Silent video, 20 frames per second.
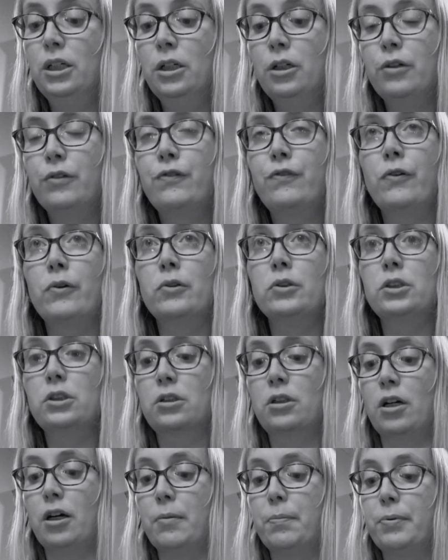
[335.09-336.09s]
First
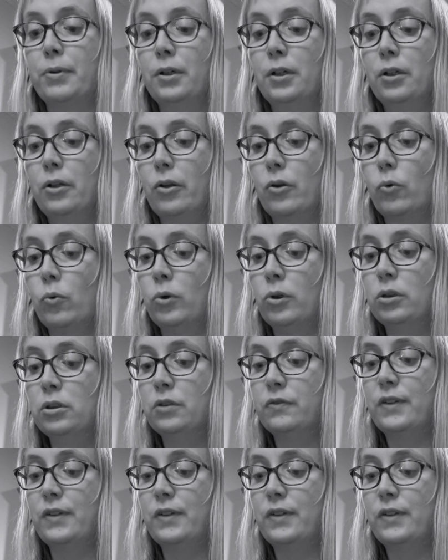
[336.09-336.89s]
cup, the world of